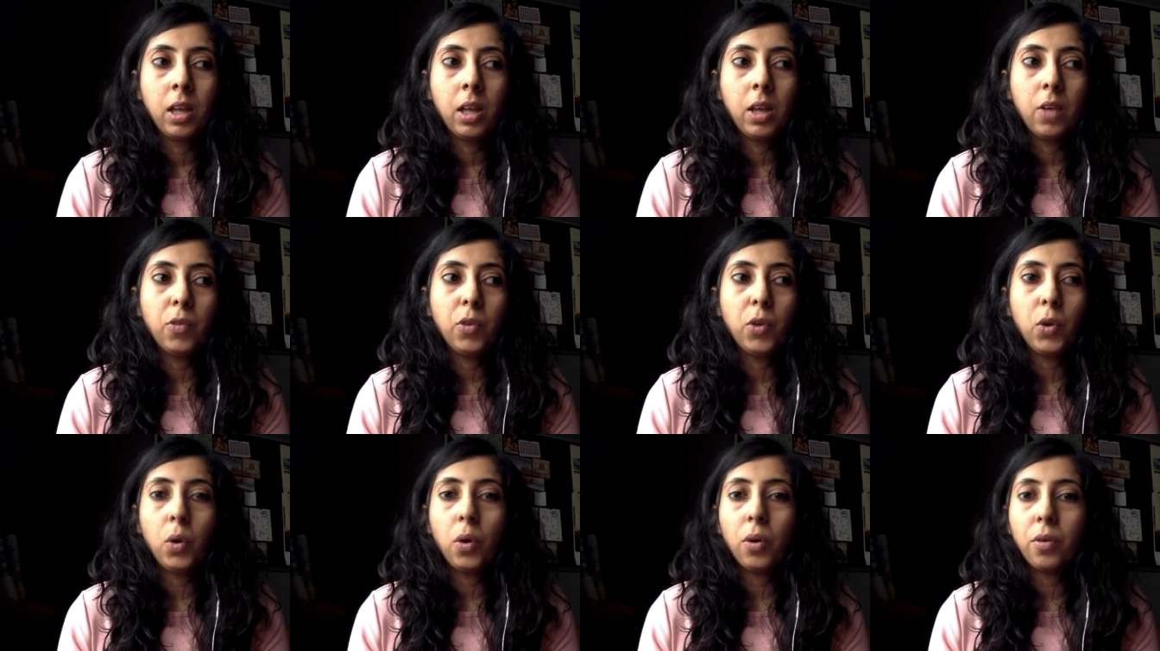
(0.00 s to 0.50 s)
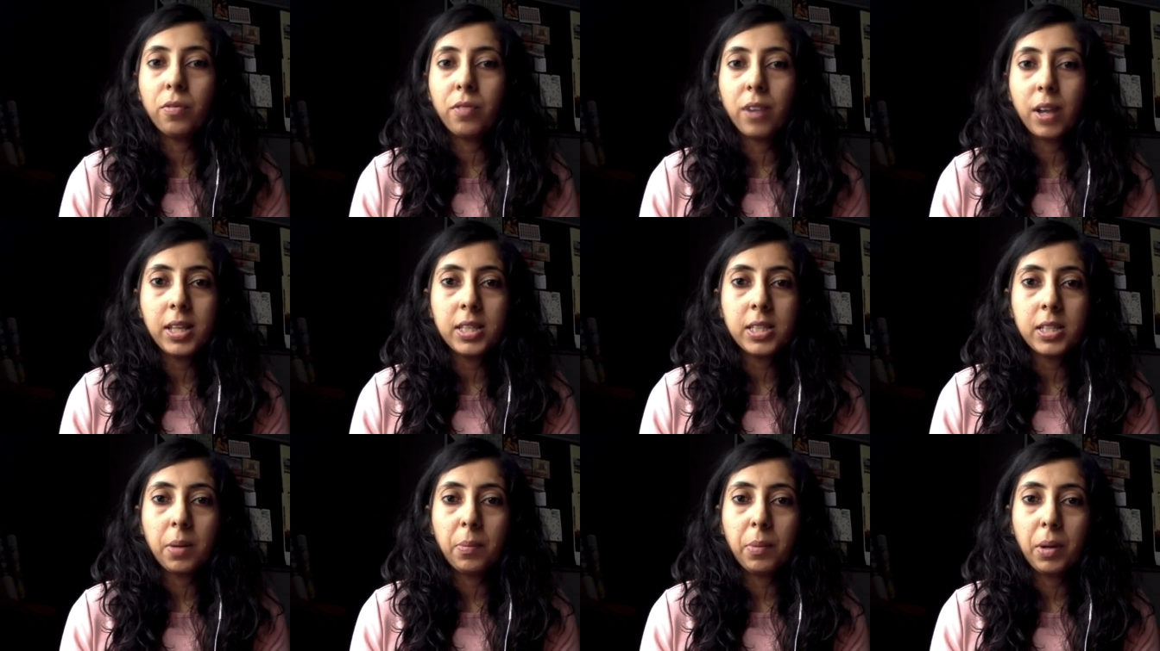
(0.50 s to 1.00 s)
If you don't
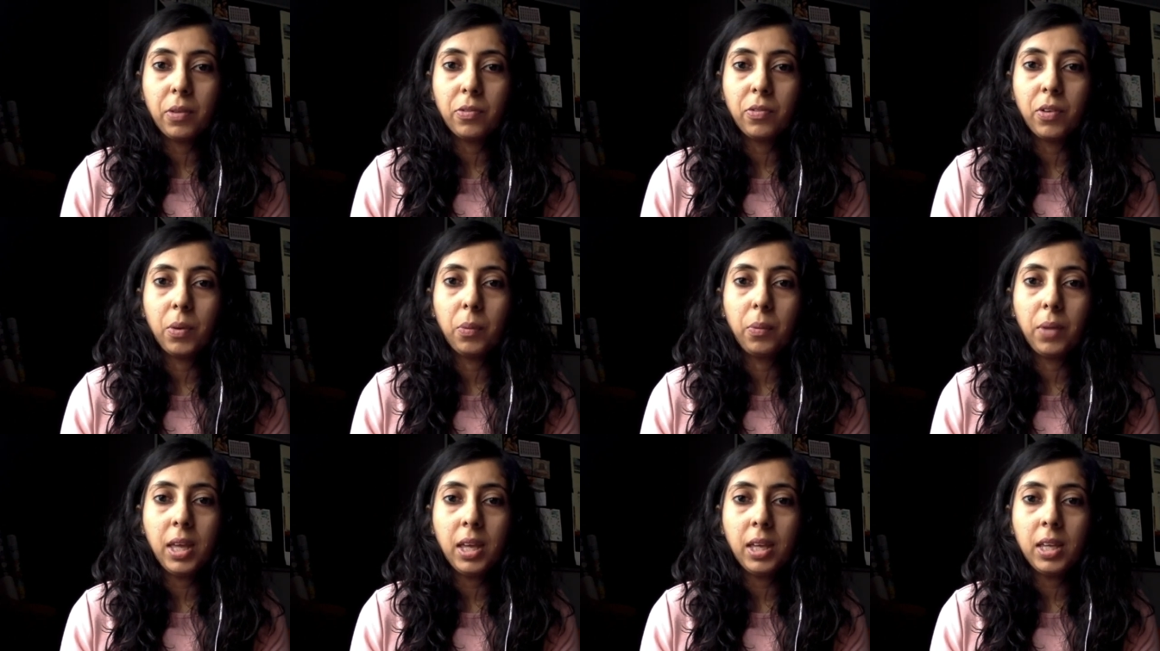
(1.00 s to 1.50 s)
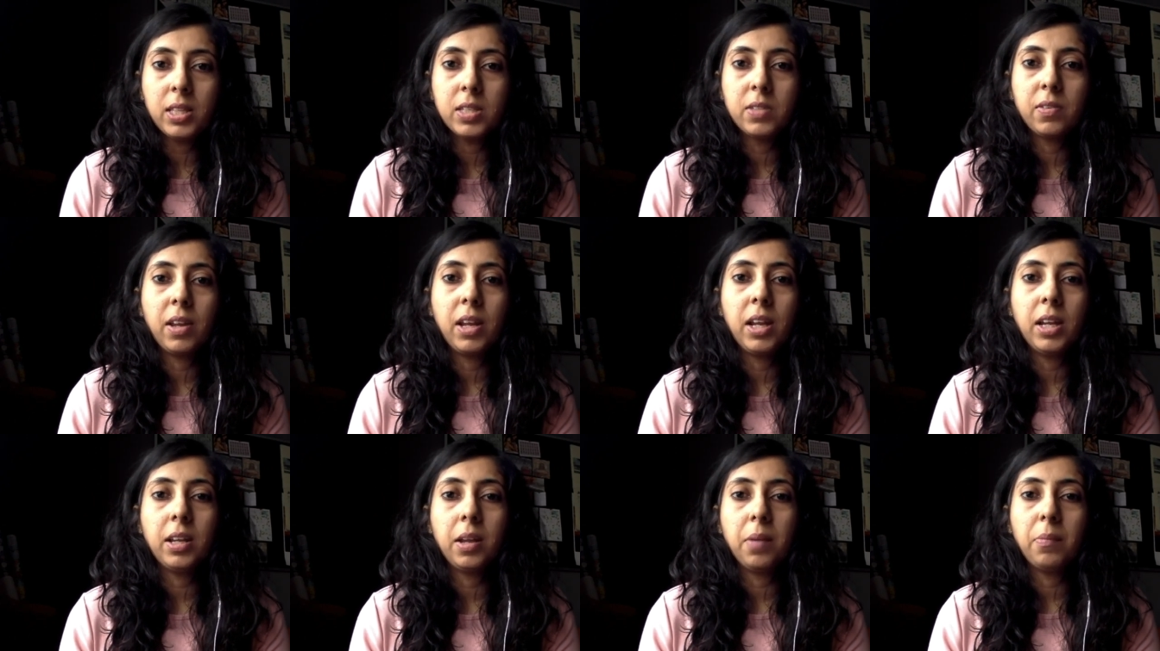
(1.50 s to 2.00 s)
find somebody for a week, it's
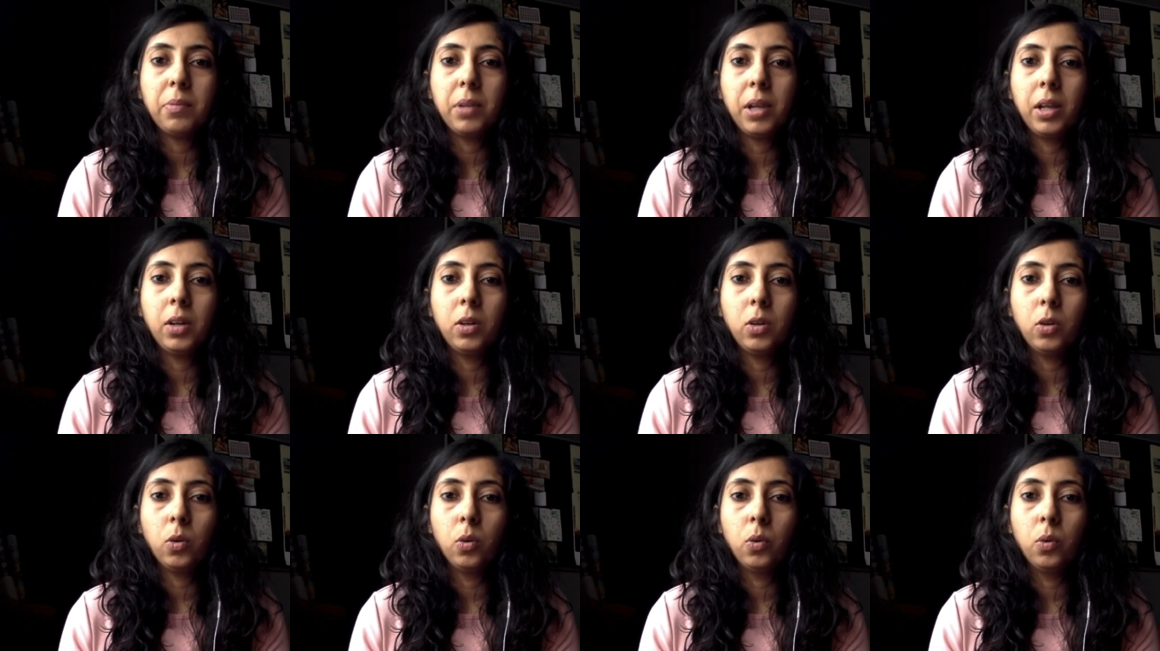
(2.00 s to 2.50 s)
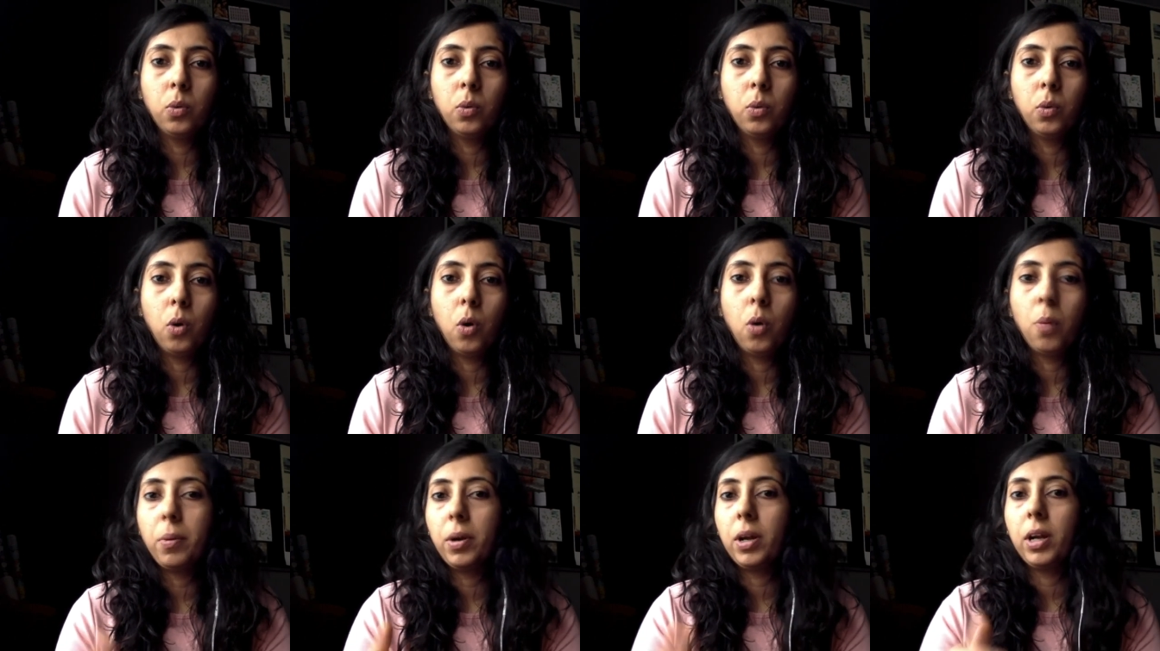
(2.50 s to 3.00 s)
very tempting to
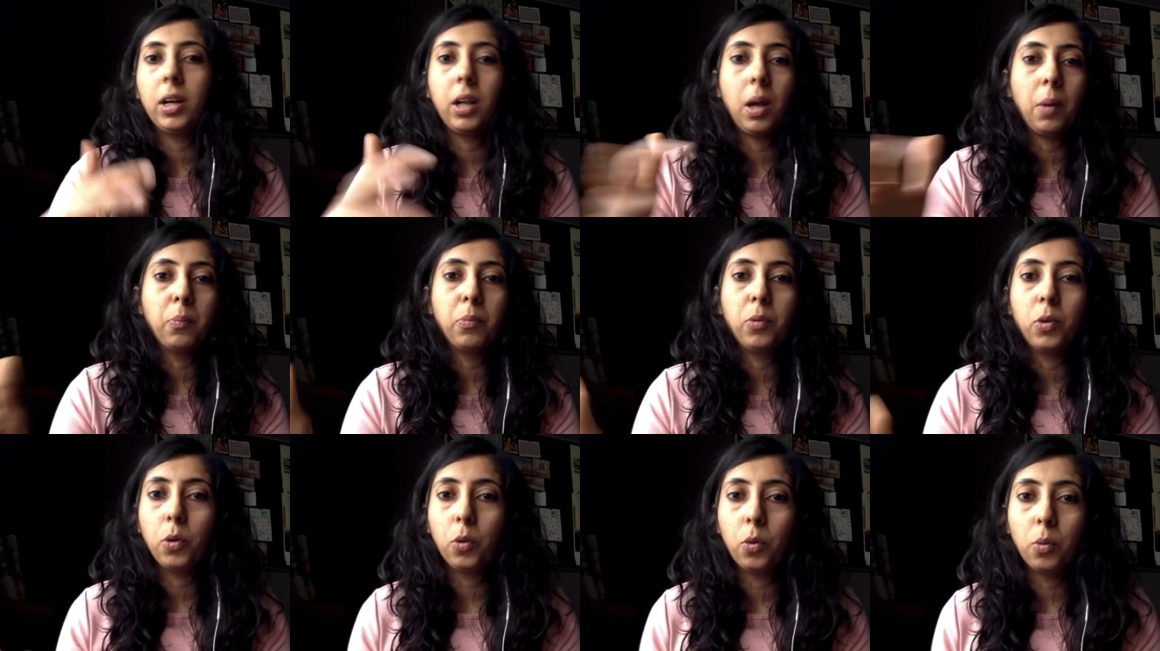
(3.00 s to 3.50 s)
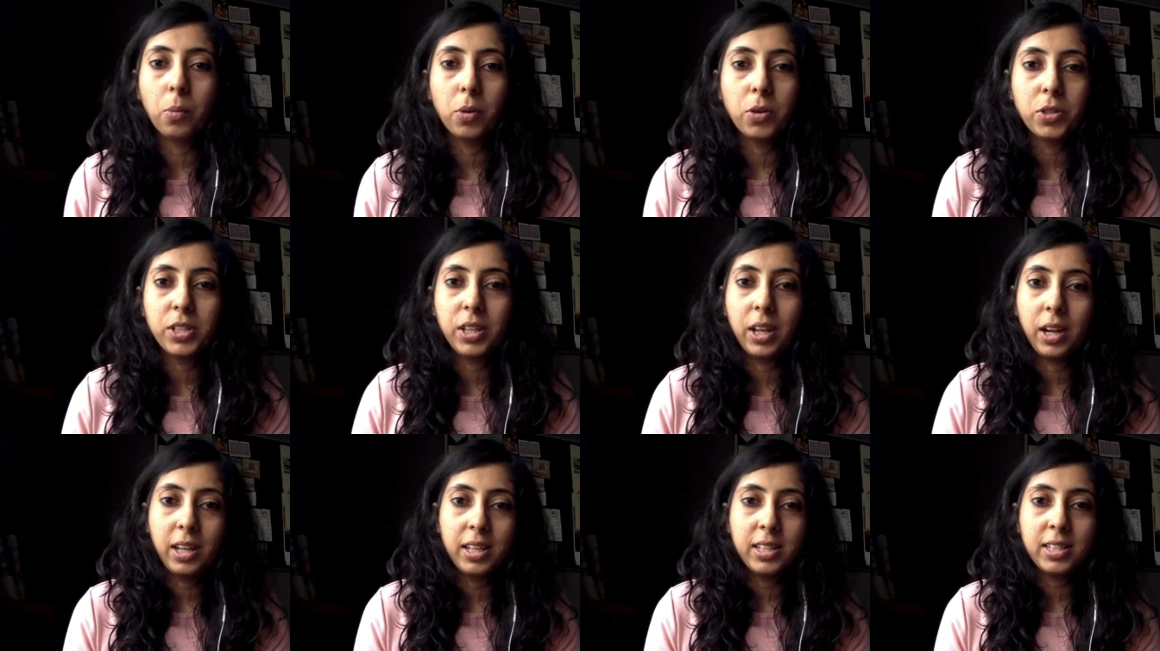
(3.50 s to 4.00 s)
open it up to two more
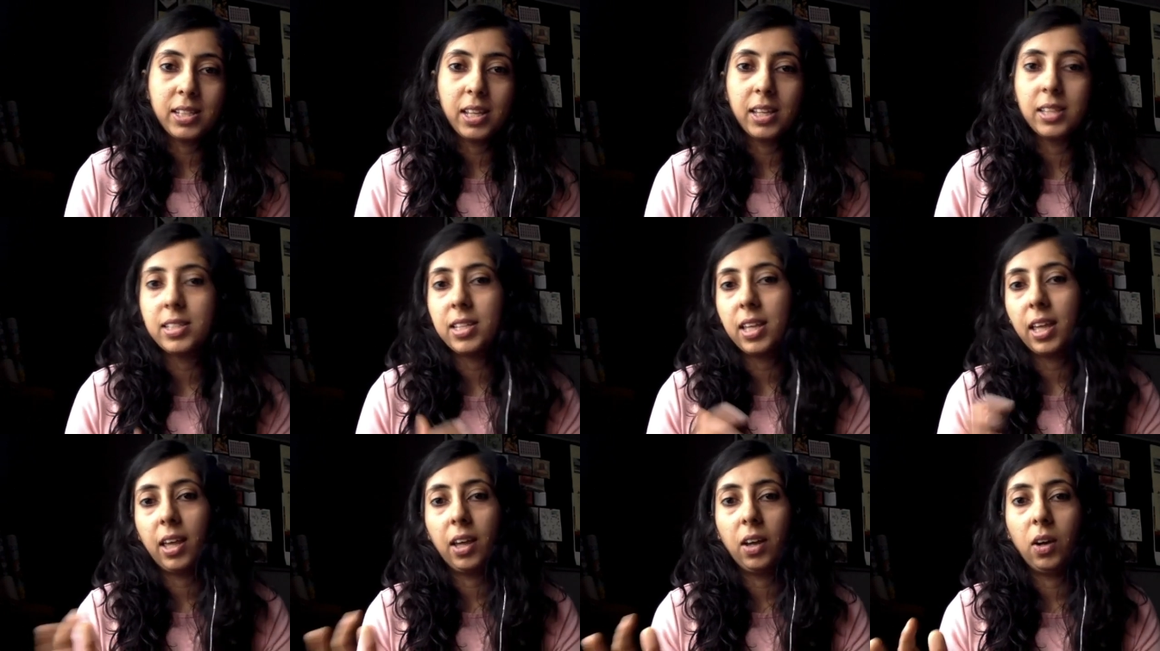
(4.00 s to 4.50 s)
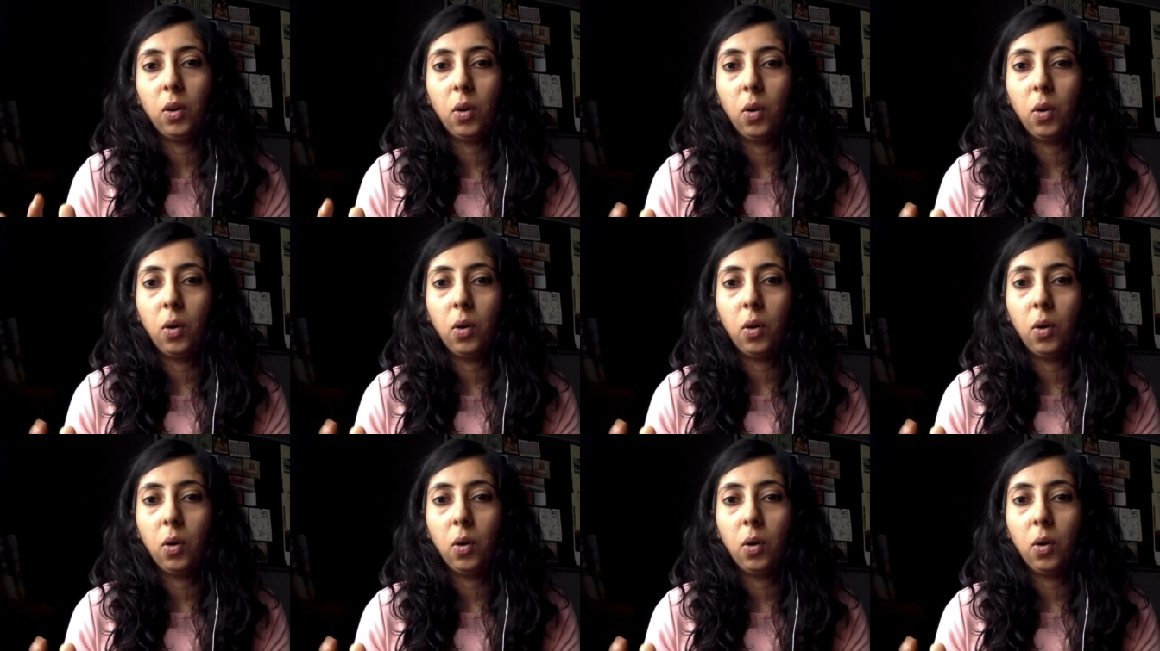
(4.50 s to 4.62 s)
cities and say,